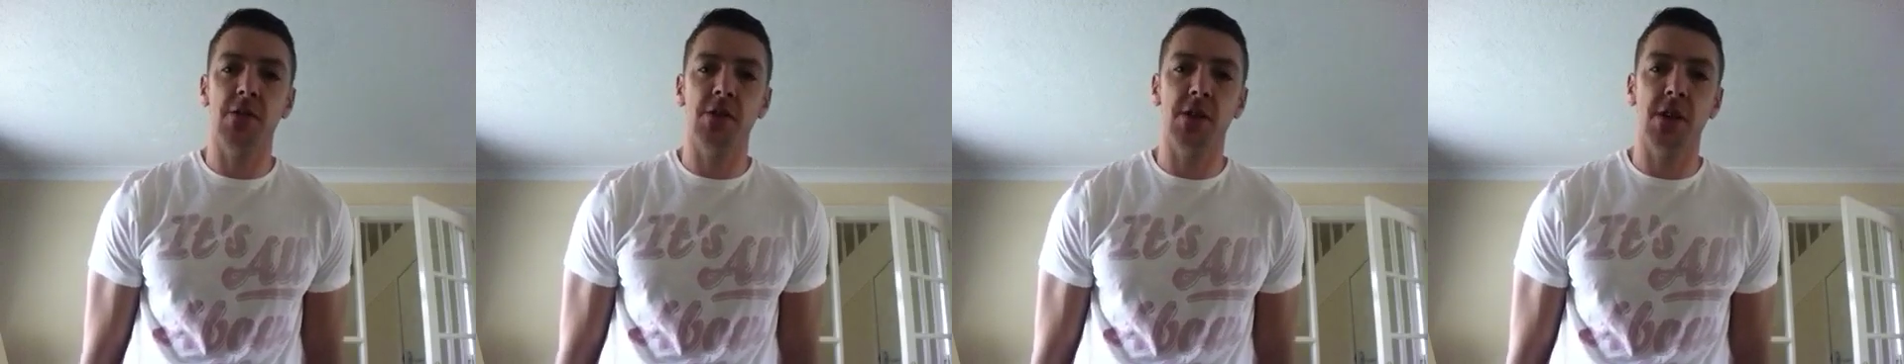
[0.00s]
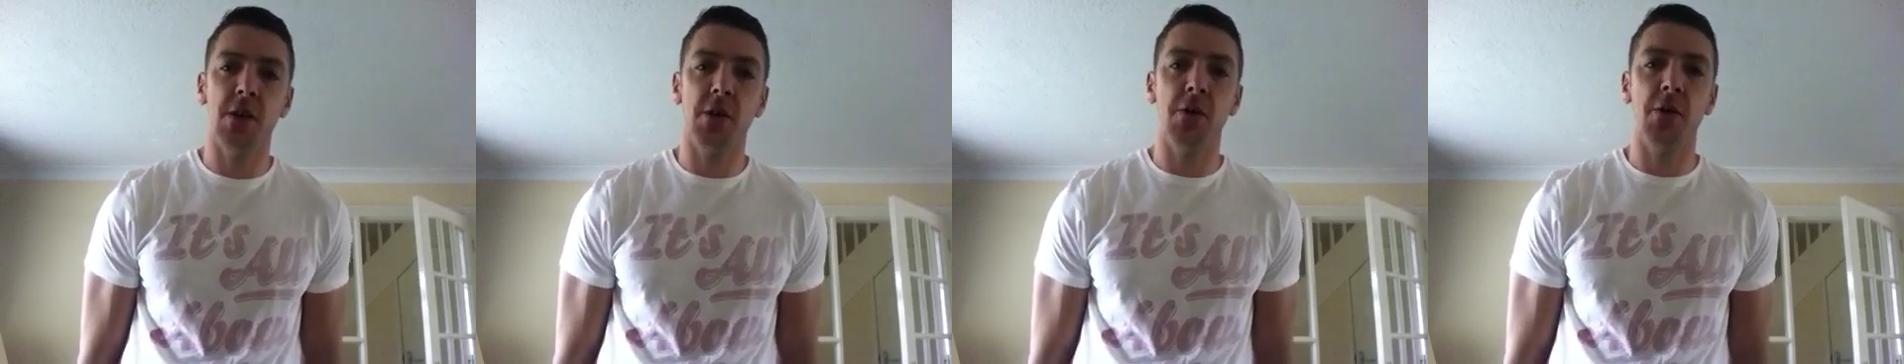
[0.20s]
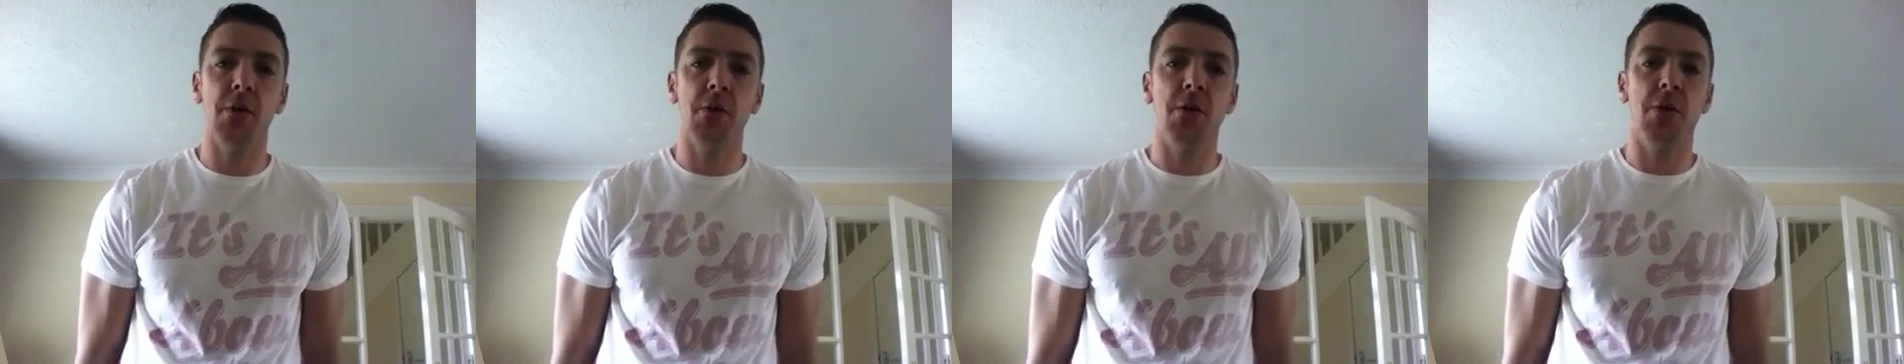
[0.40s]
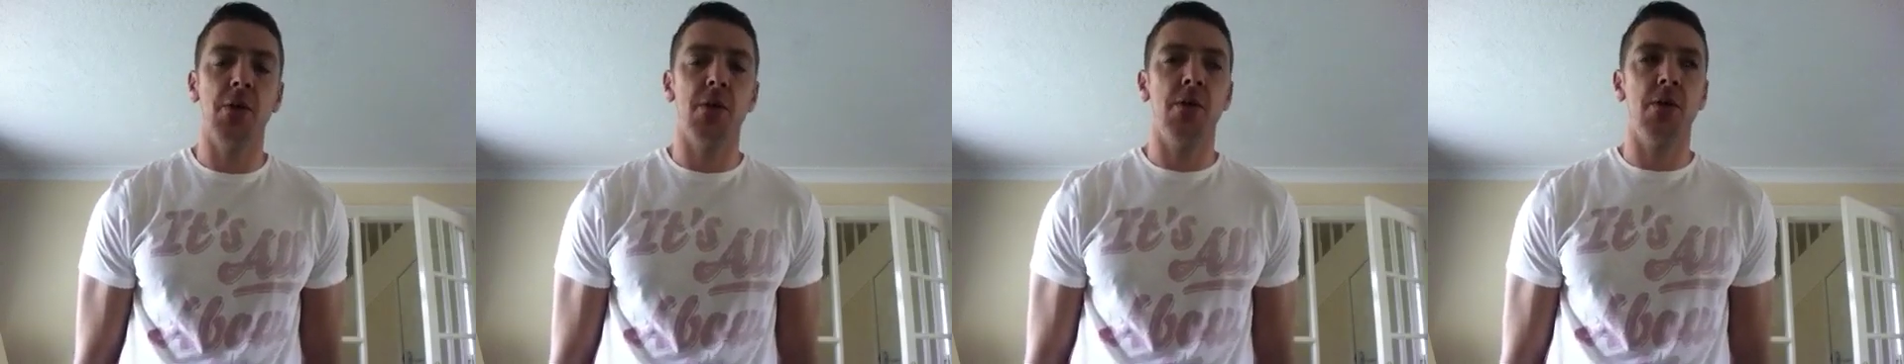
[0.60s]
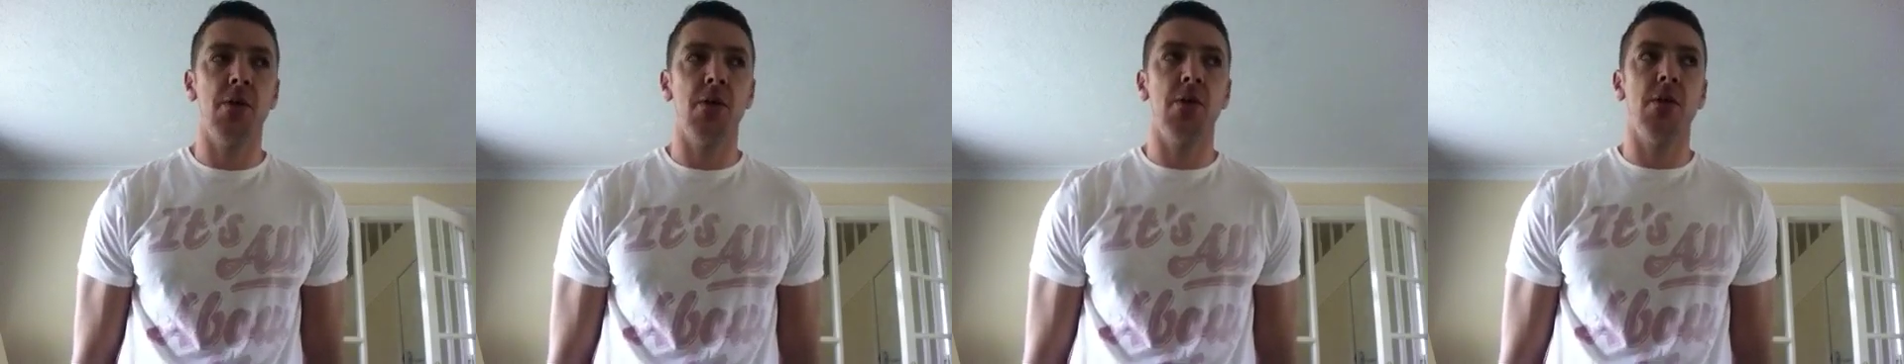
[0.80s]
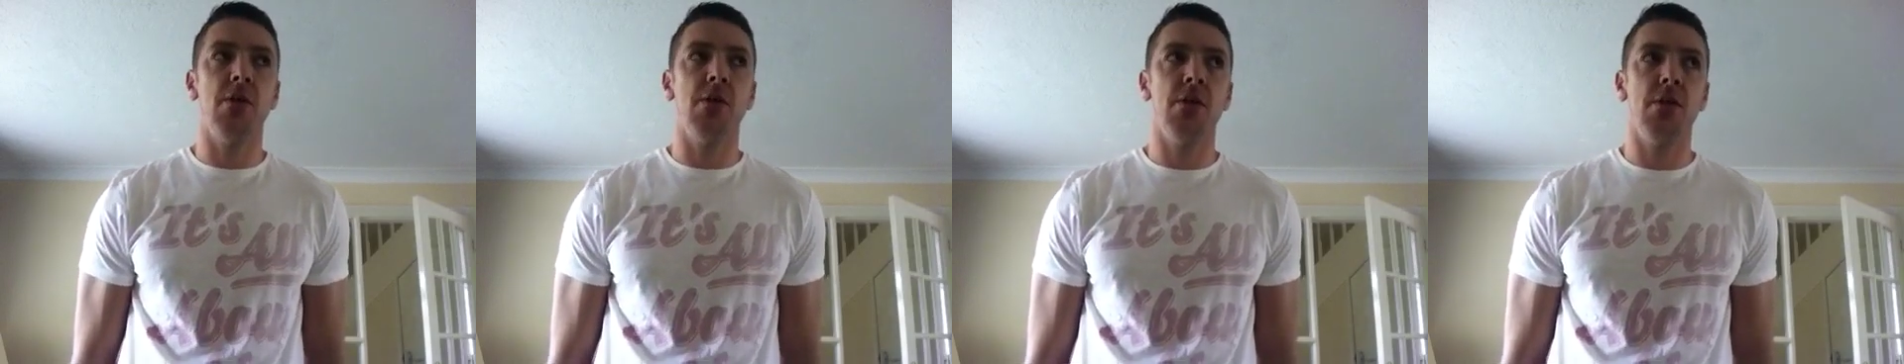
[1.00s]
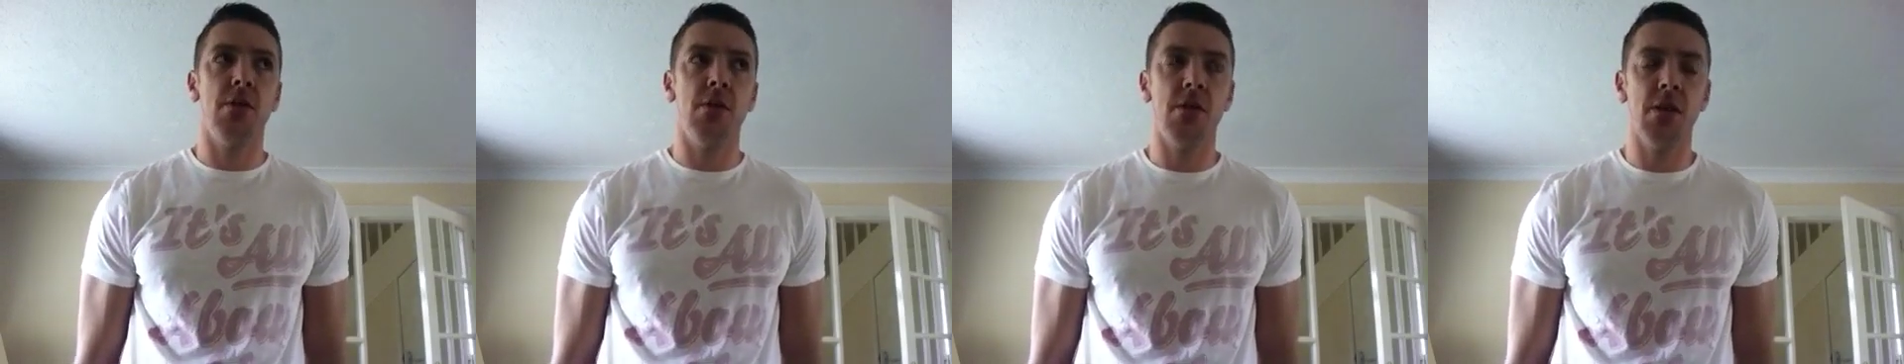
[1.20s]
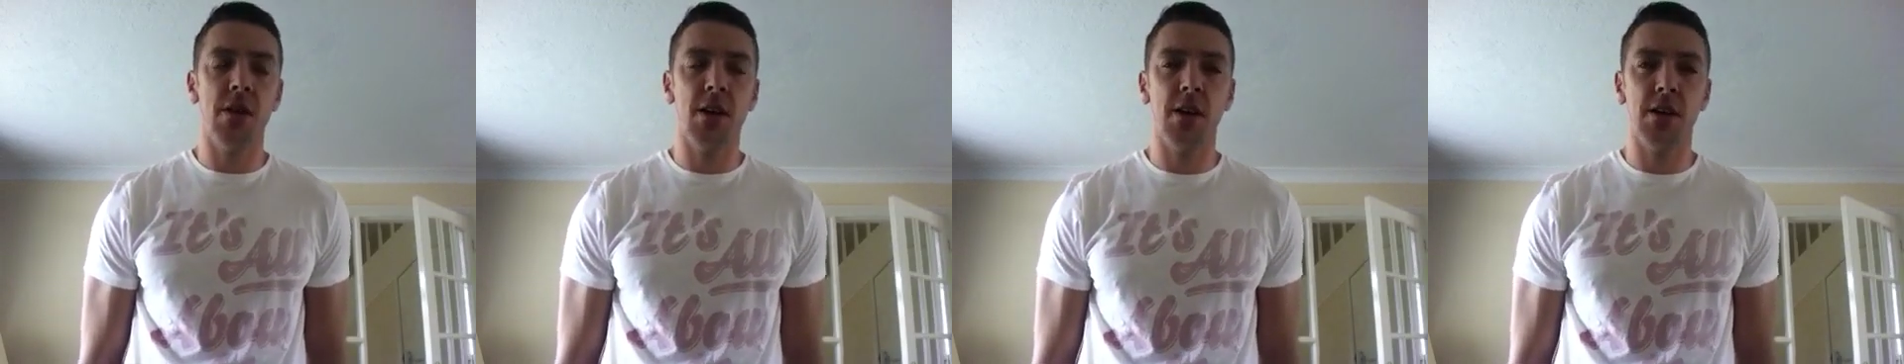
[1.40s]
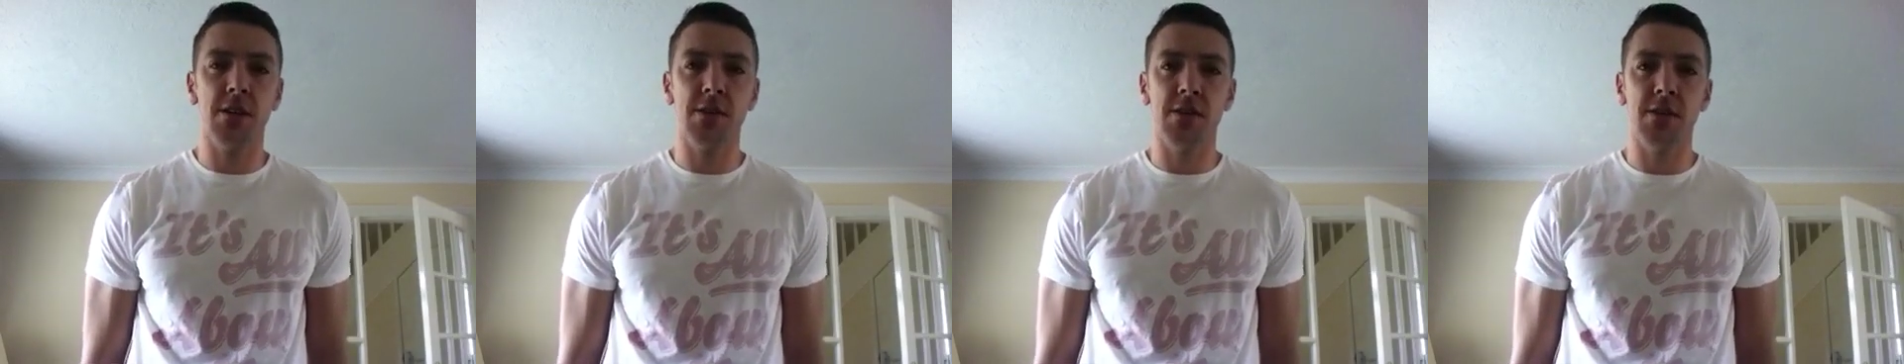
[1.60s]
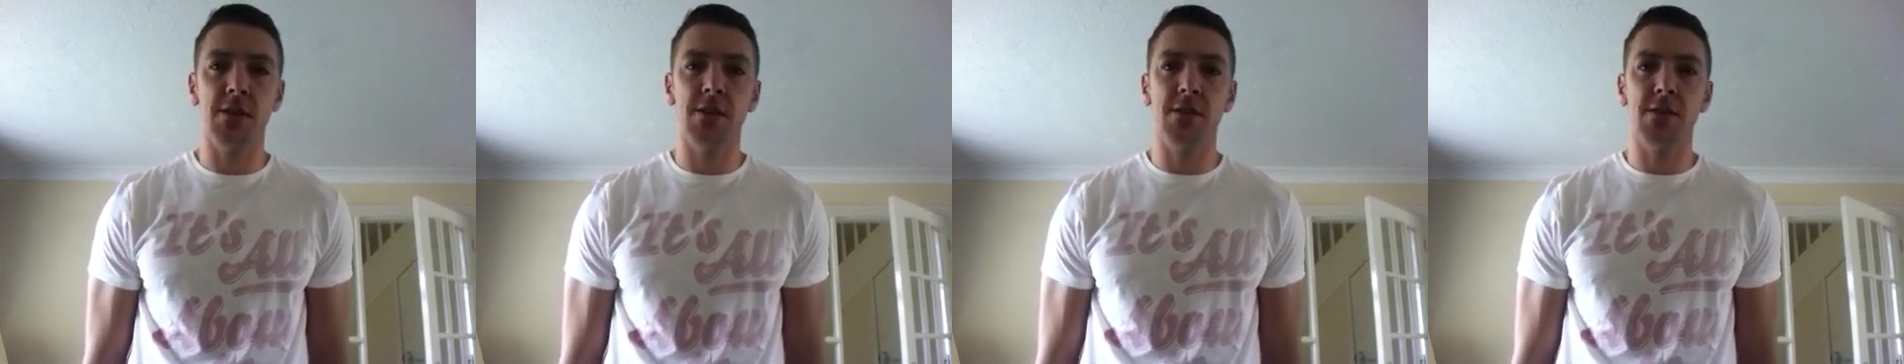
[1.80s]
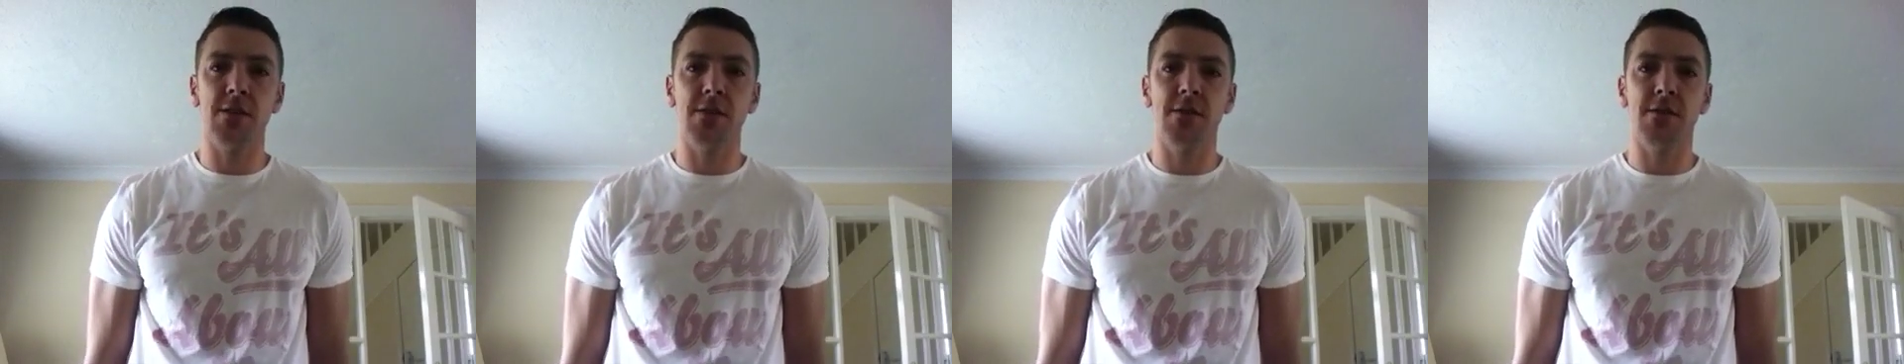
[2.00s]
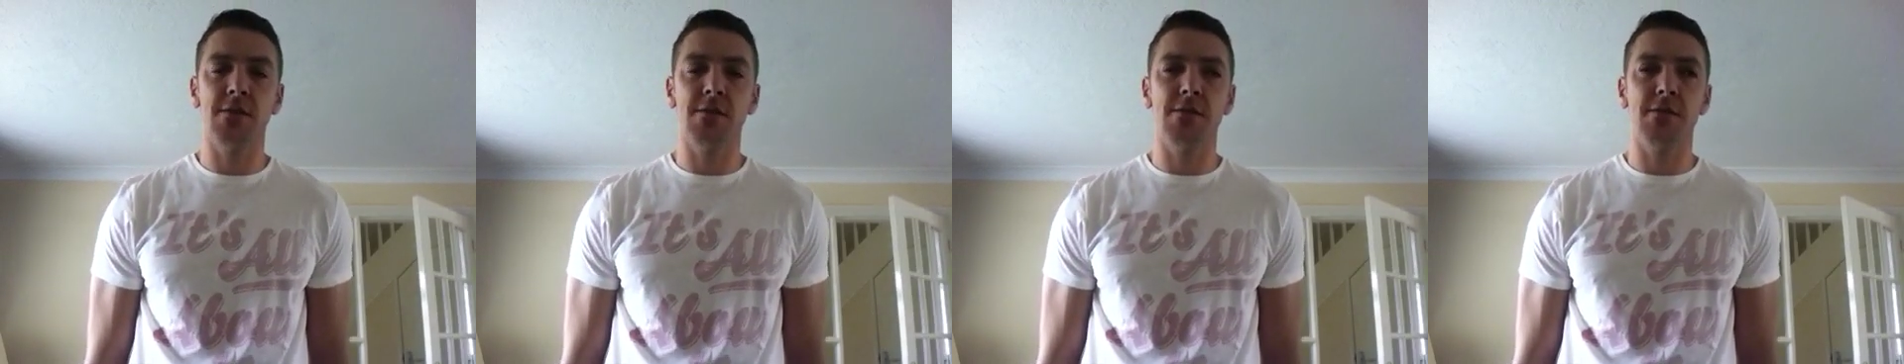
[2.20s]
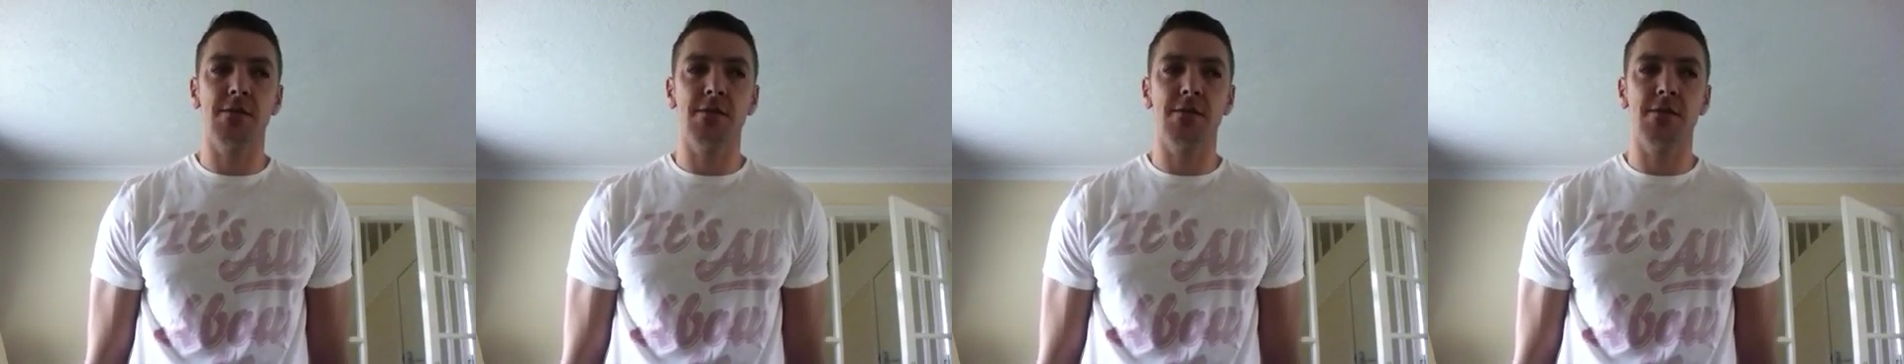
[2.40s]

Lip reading: so yeah, it's